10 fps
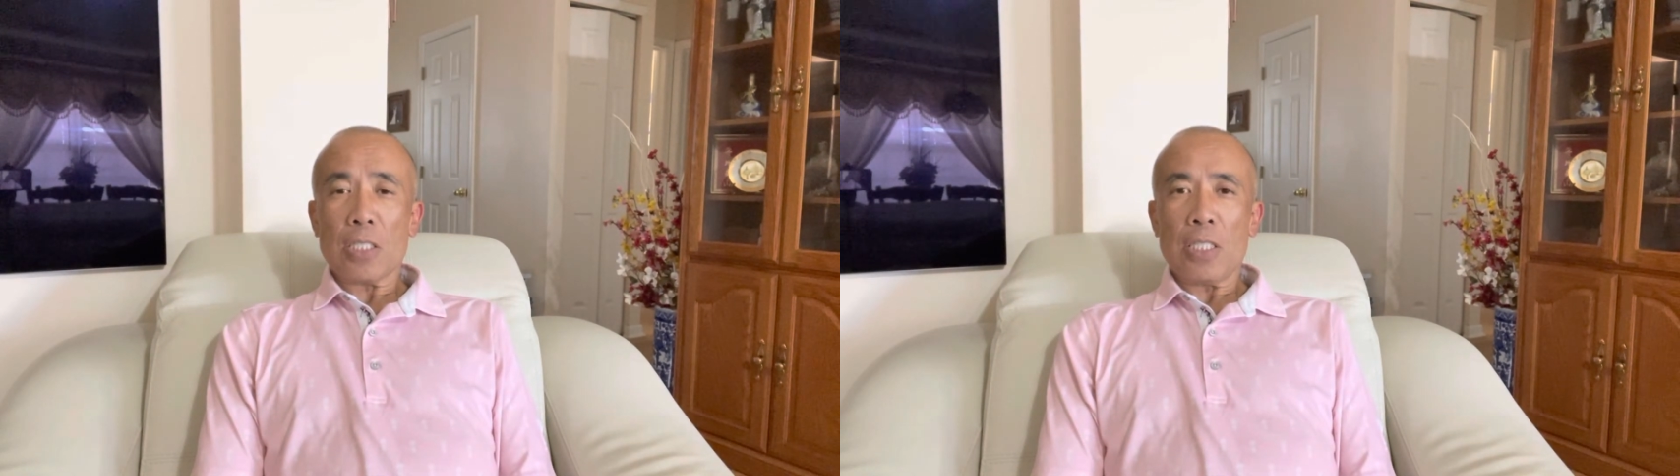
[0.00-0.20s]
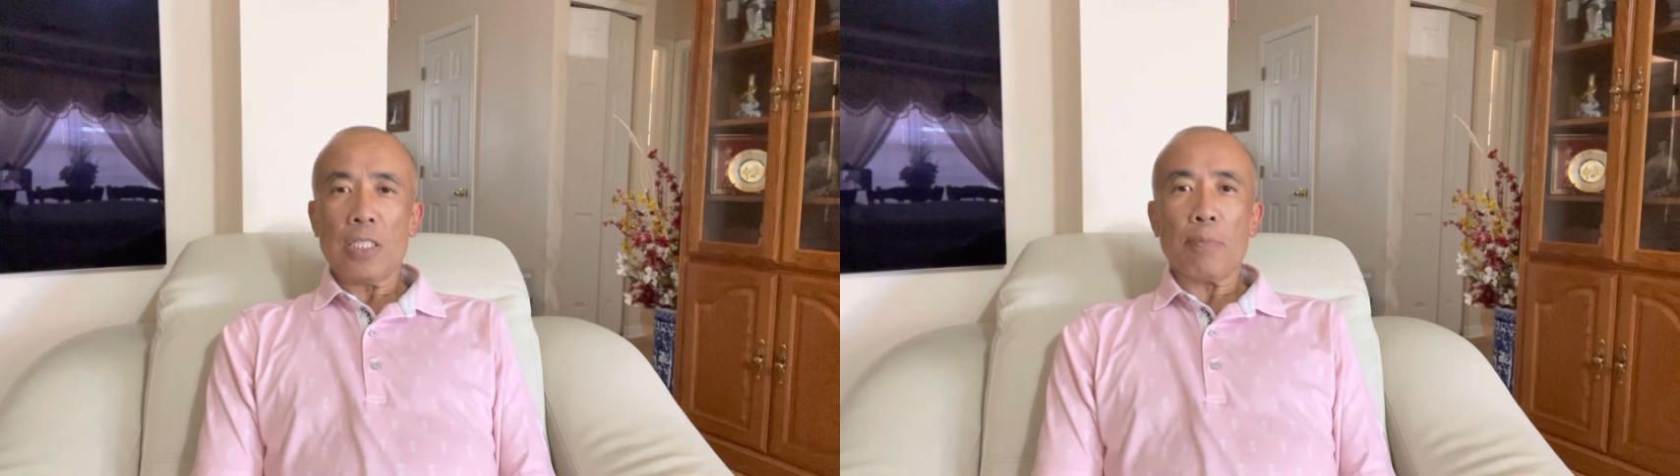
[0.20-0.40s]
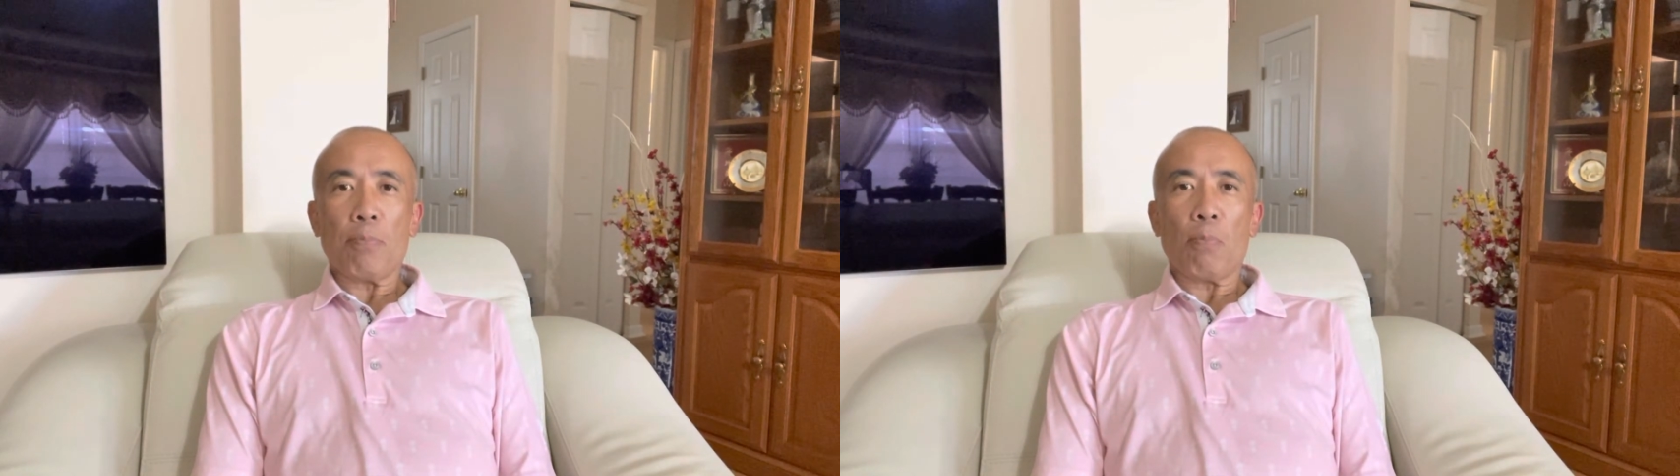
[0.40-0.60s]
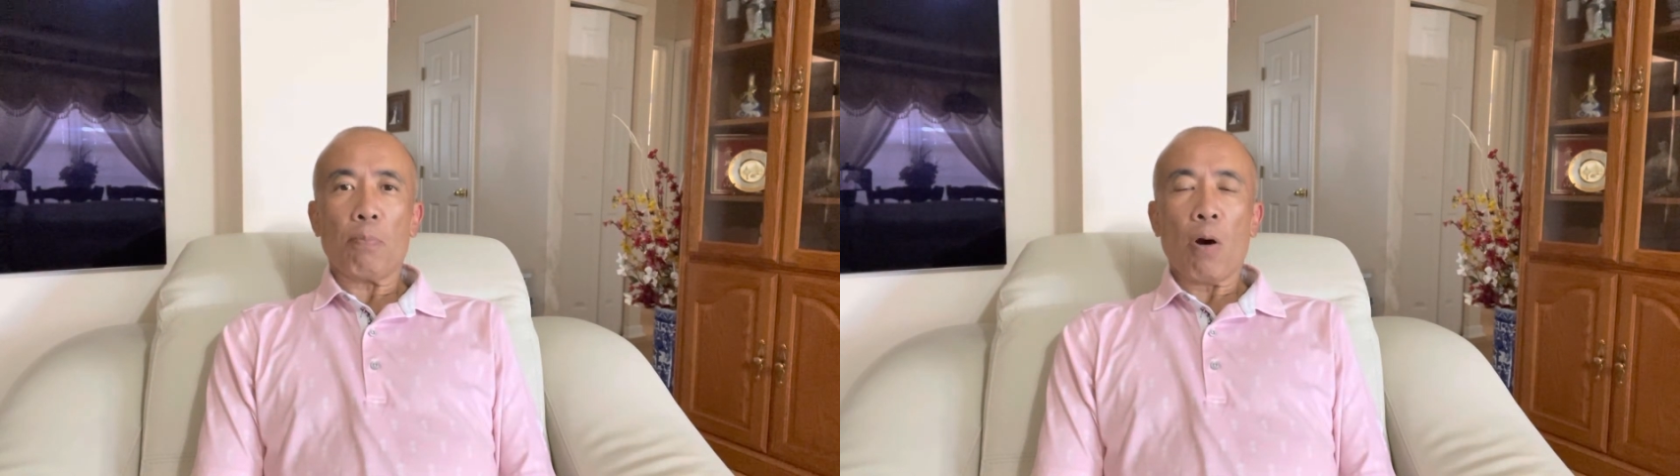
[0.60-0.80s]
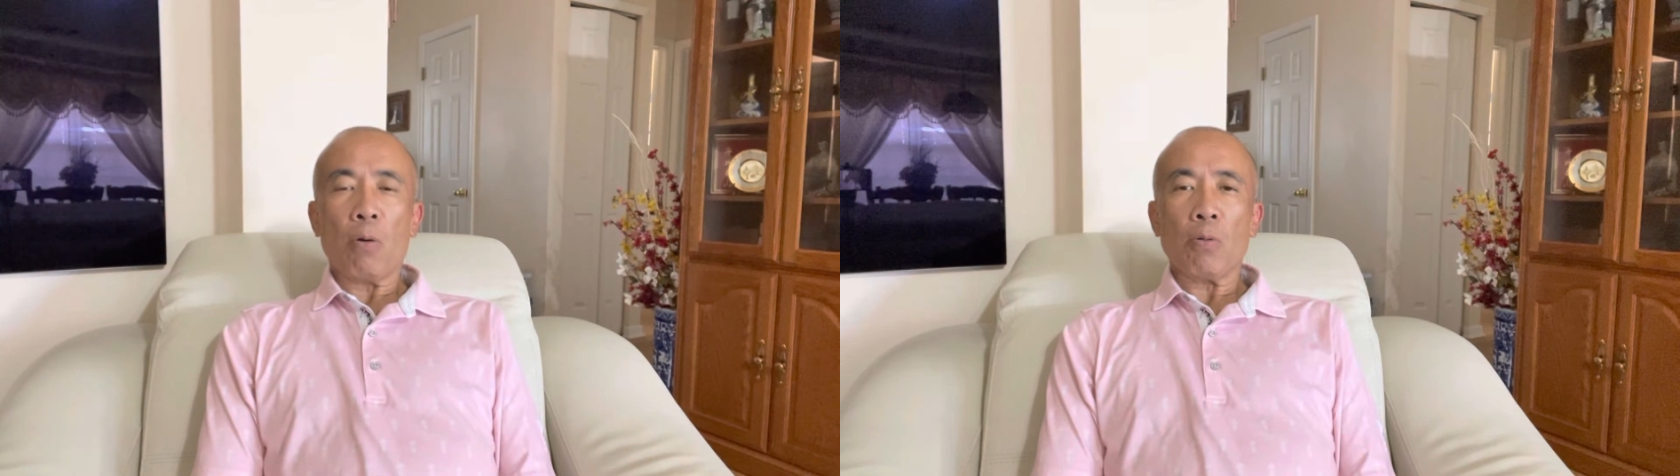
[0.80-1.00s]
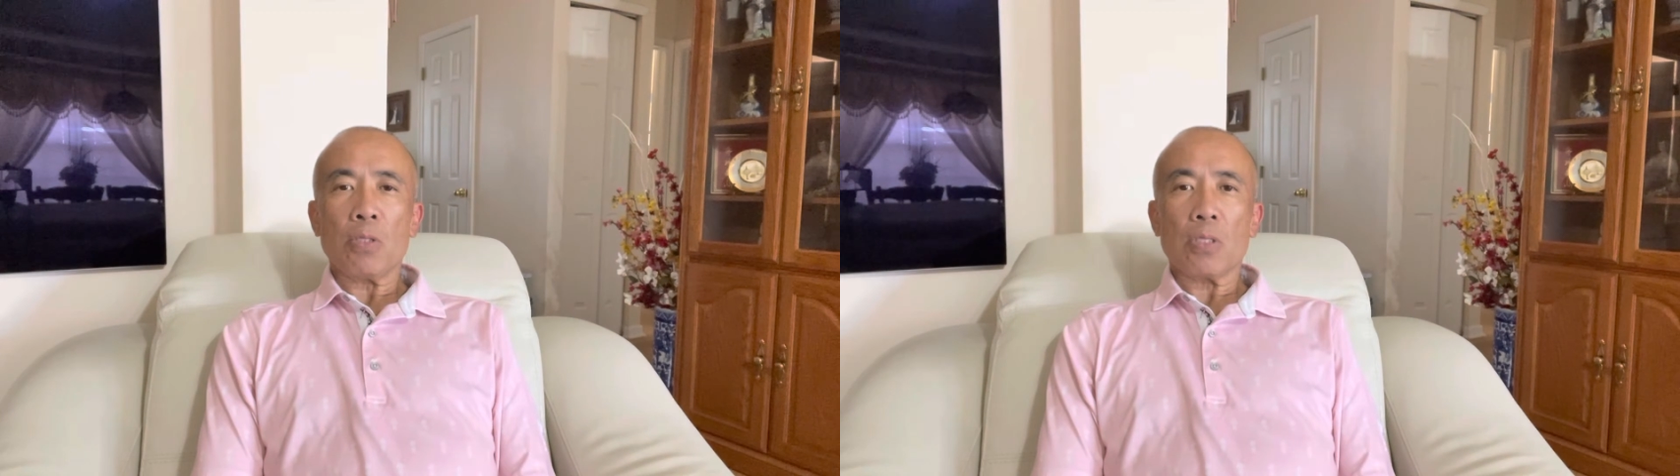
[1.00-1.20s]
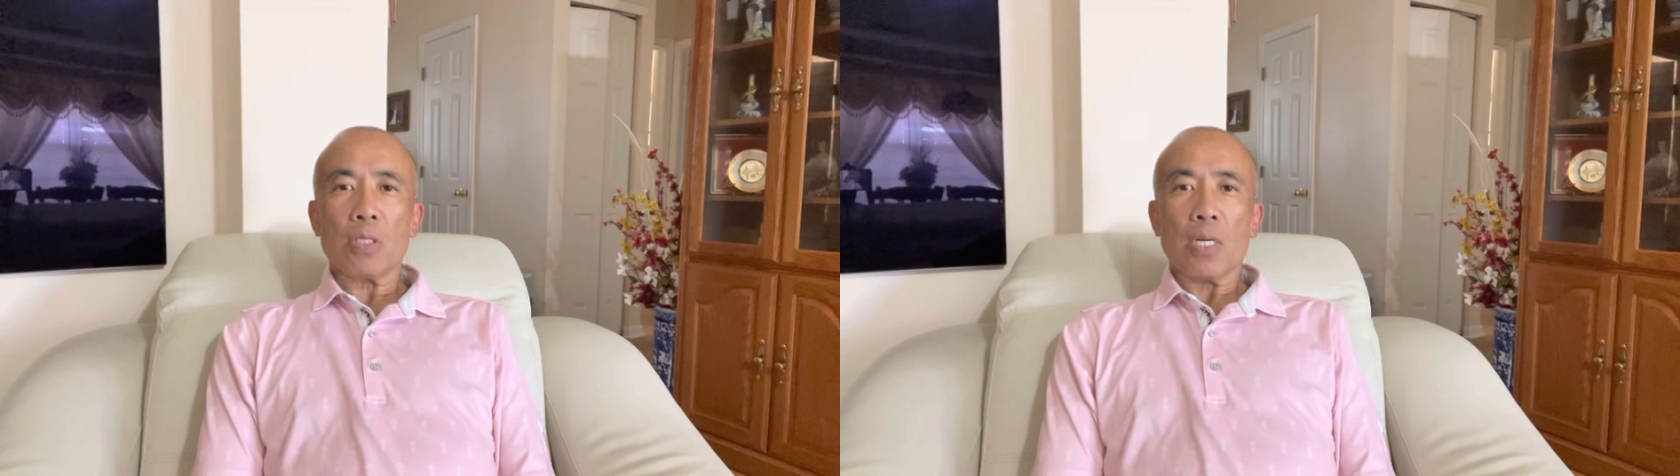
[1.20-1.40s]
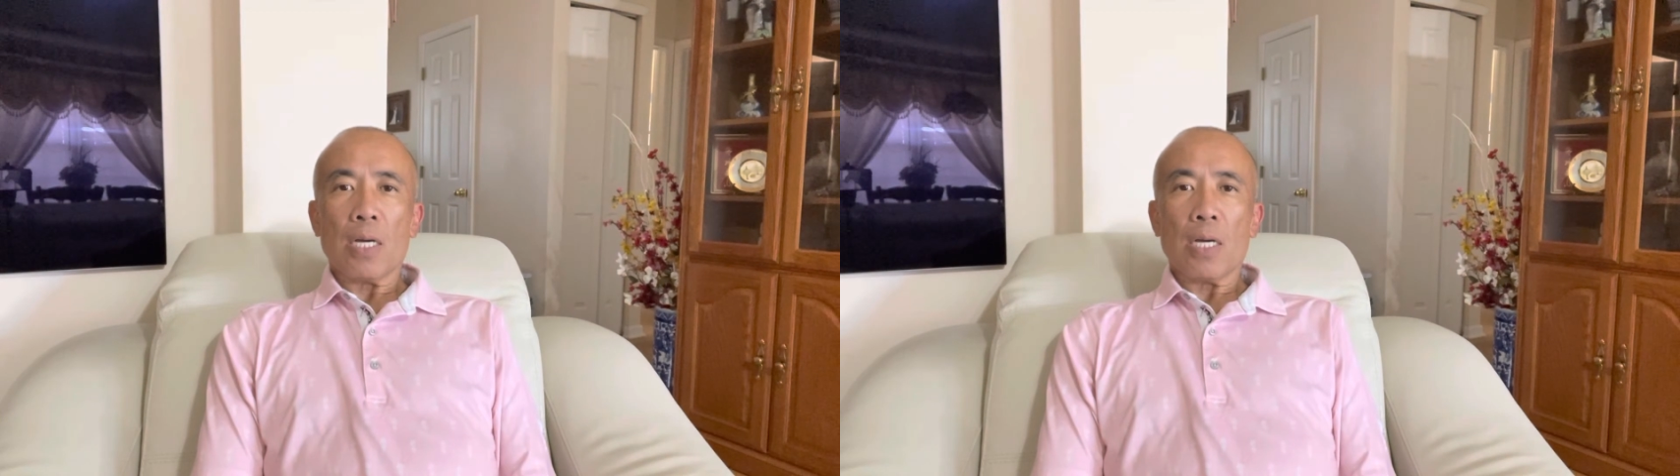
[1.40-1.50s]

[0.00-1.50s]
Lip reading: in the bones,